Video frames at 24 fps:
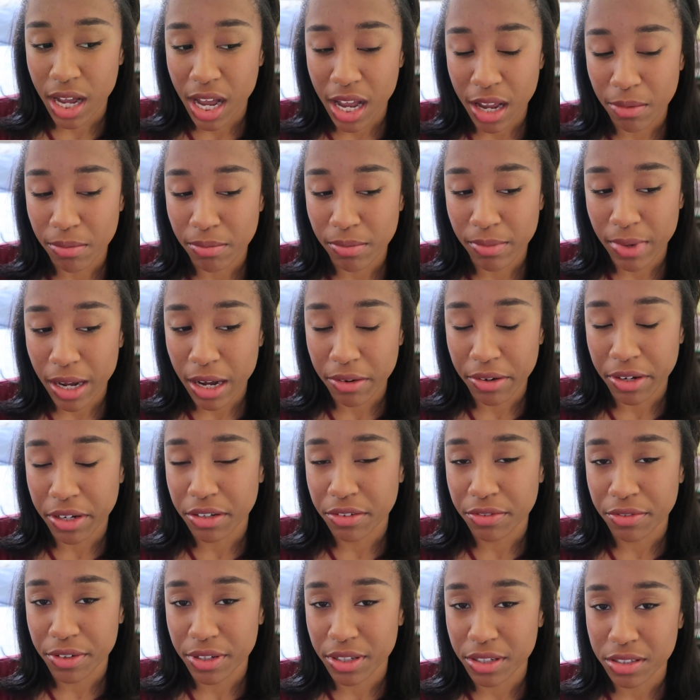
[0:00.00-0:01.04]
I'm out
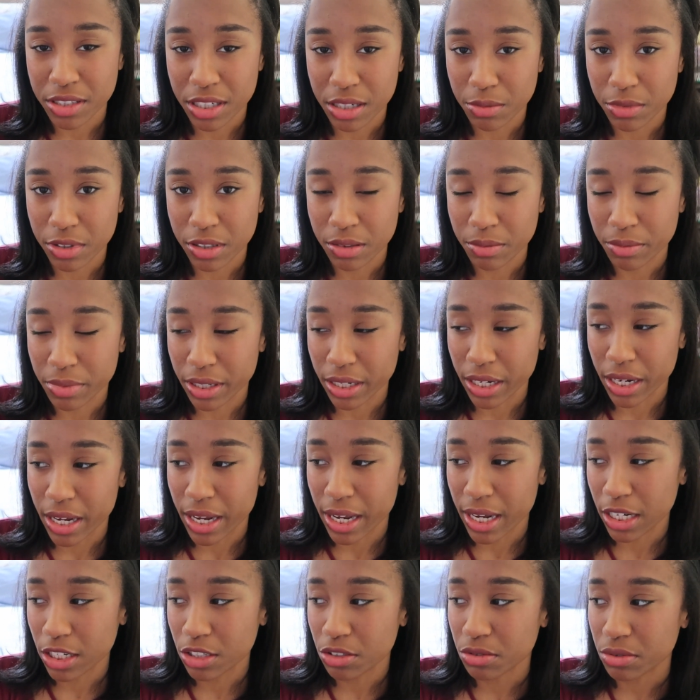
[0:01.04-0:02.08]
here for the summer, but I
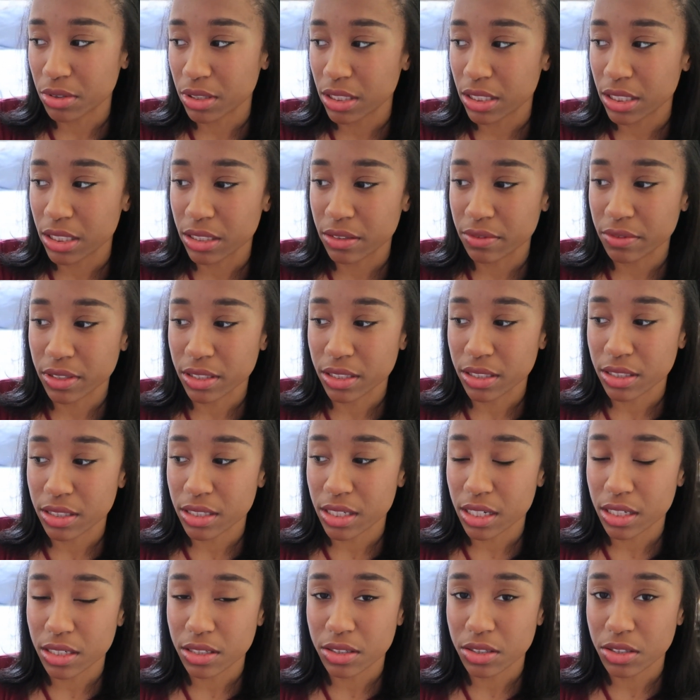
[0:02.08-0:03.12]
actually live in
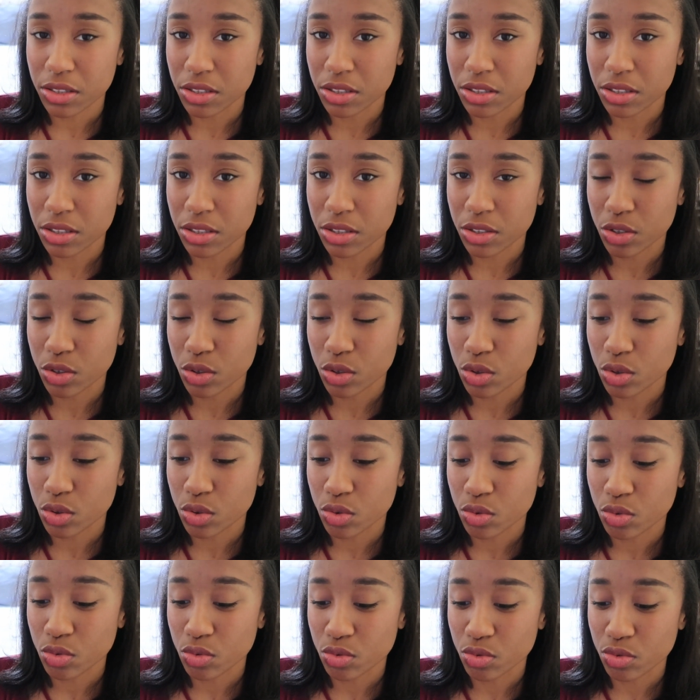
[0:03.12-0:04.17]
Texas
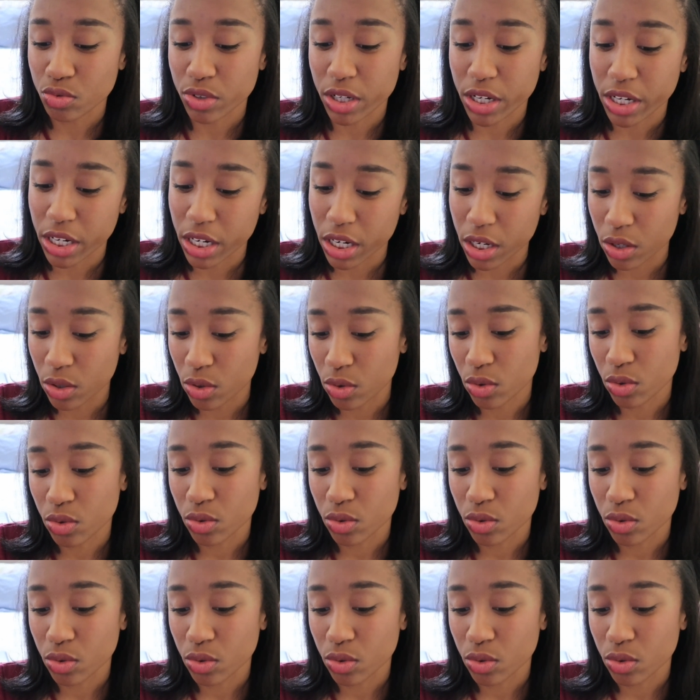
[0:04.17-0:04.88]
right now.